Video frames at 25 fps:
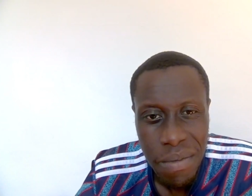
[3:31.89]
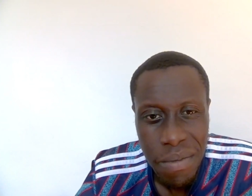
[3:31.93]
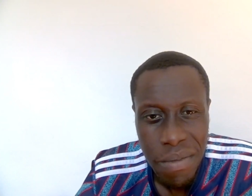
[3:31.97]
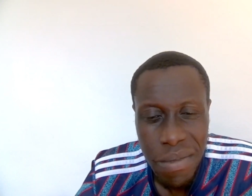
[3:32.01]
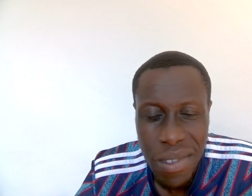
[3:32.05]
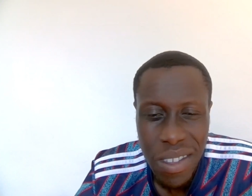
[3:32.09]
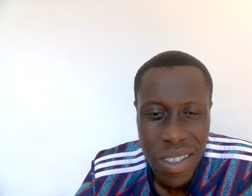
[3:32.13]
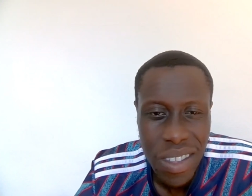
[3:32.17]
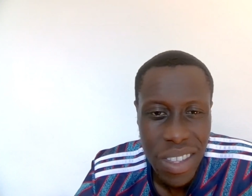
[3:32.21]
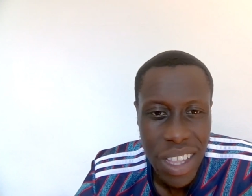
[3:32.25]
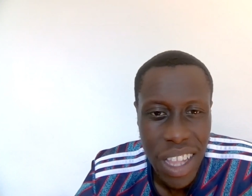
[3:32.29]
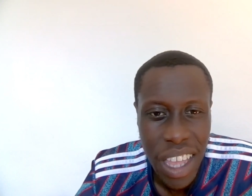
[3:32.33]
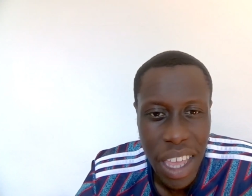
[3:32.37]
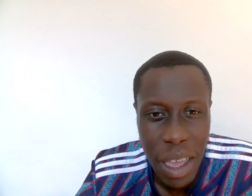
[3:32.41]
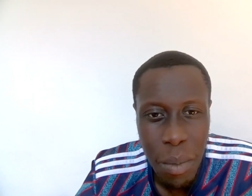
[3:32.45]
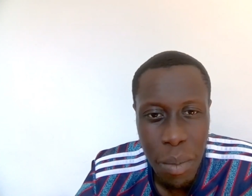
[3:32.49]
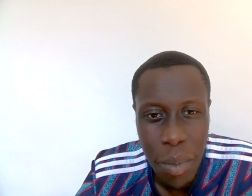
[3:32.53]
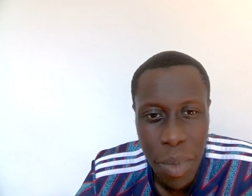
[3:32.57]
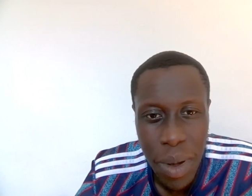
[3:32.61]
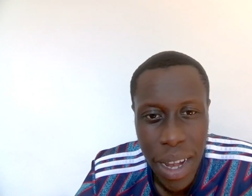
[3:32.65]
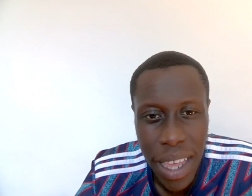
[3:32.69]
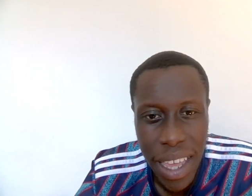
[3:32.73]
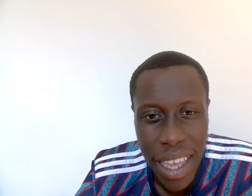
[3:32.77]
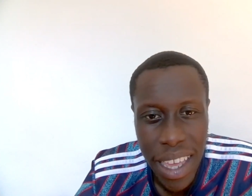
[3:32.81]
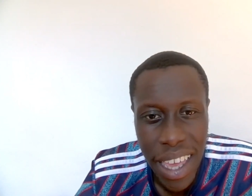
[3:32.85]
just let him
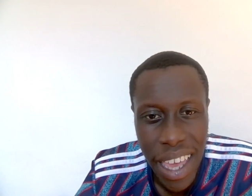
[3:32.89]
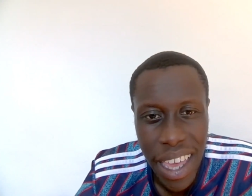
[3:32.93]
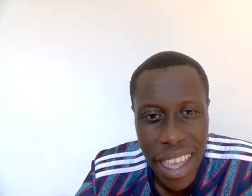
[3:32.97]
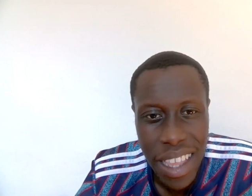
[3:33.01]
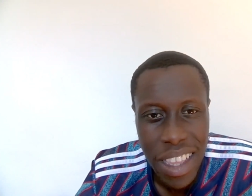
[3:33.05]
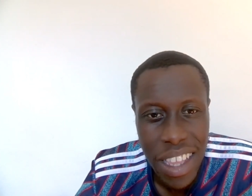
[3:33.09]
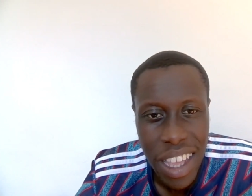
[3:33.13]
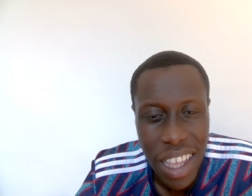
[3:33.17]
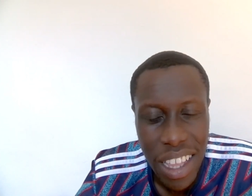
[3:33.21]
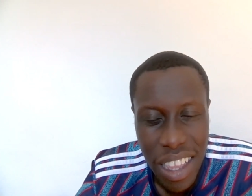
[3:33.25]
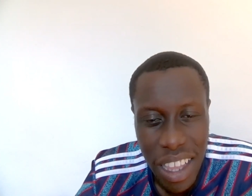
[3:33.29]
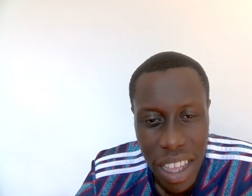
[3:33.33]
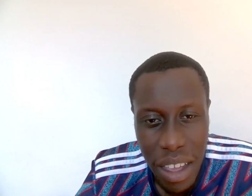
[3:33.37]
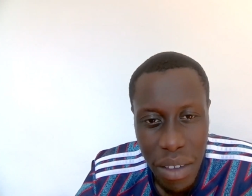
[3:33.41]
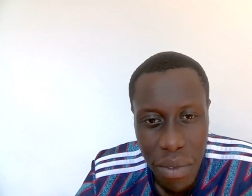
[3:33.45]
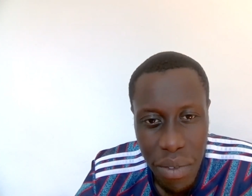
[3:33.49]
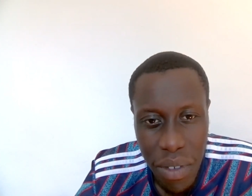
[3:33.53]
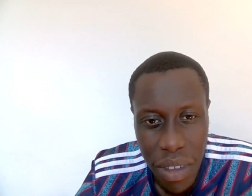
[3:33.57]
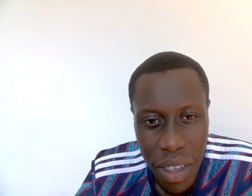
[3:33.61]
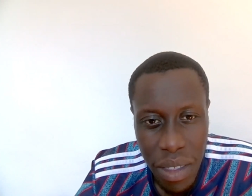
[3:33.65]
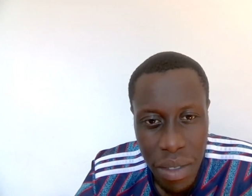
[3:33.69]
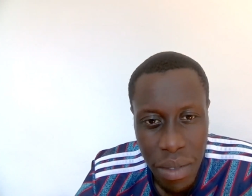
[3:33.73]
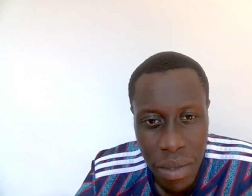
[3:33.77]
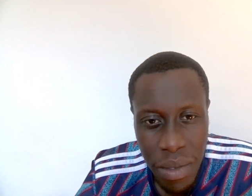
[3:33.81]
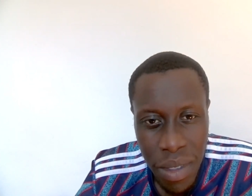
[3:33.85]
play, he ain't done
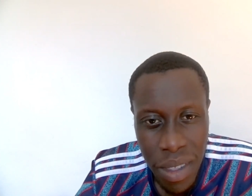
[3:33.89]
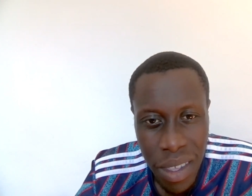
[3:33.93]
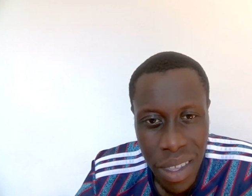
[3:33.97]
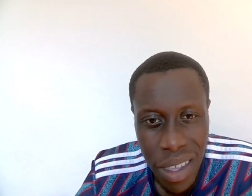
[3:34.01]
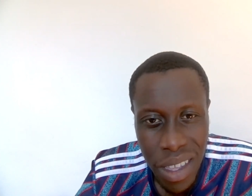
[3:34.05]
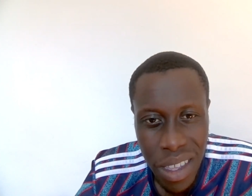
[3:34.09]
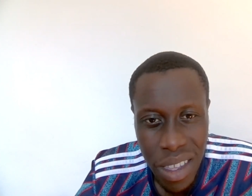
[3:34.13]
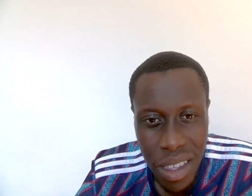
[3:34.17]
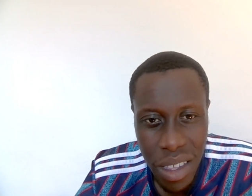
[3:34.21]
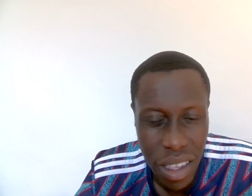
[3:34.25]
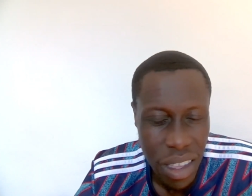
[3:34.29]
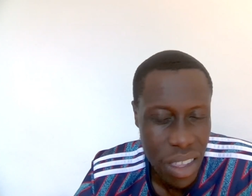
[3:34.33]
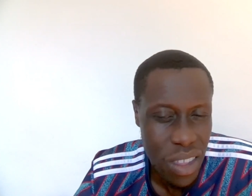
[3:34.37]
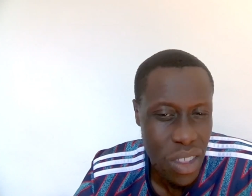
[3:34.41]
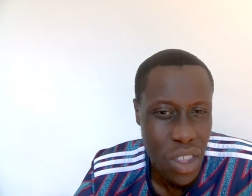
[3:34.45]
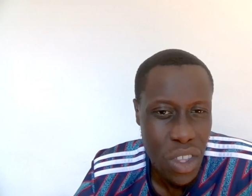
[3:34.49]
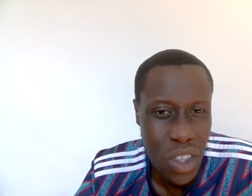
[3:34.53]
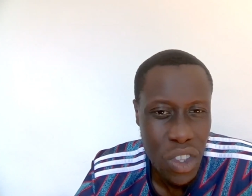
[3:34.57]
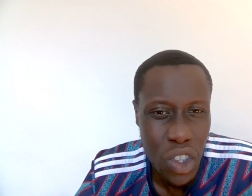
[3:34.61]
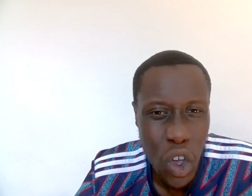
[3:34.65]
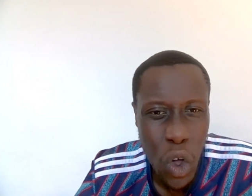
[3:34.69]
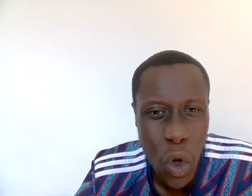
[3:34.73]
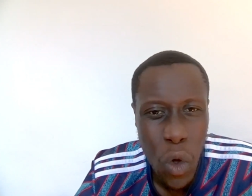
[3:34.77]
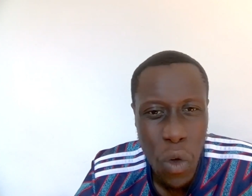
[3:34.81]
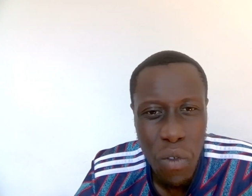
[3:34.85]
nothing. It's just
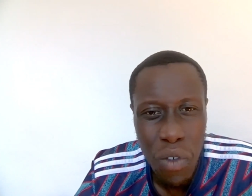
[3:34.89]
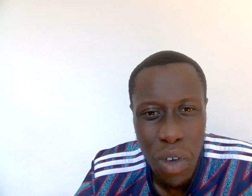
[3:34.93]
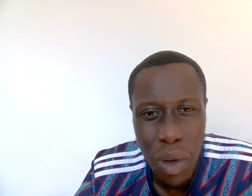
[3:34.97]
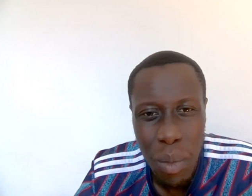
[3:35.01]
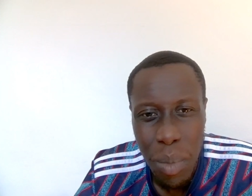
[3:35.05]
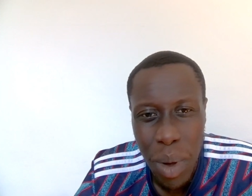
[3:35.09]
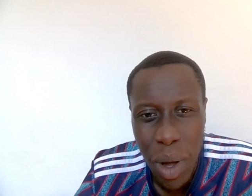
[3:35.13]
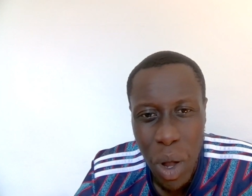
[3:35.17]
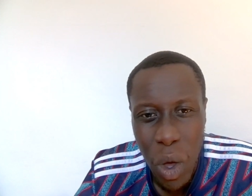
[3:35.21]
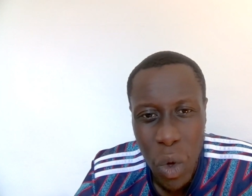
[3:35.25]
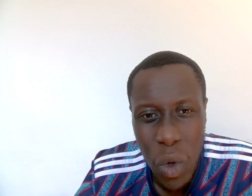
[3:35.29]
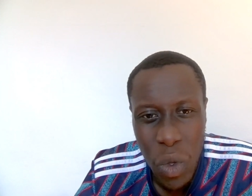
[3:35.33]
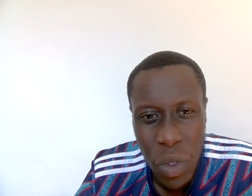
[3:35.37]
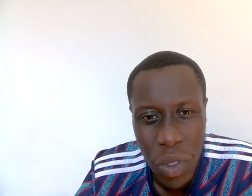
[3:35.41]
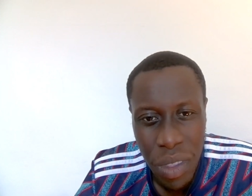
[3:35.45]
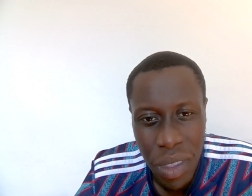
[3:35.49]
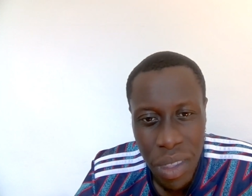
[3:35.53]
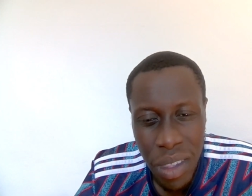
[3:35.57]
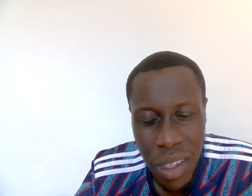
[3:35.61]
overblown.